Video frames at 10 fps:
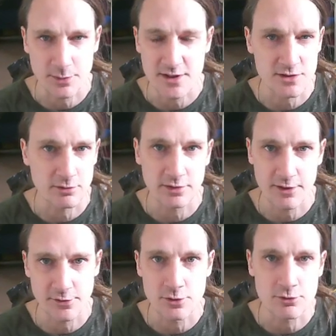but it's not
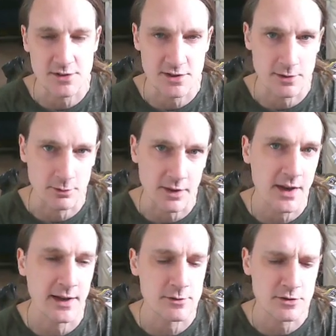really future, it's still
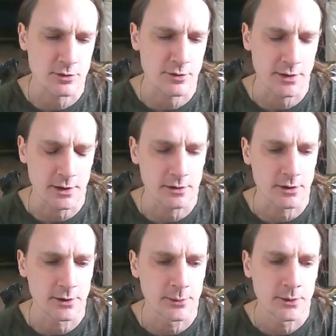now sort of thing, you
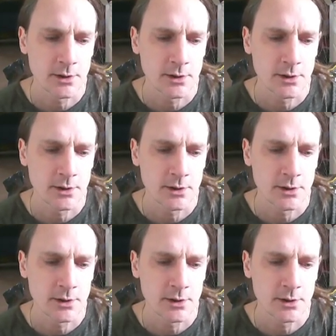know.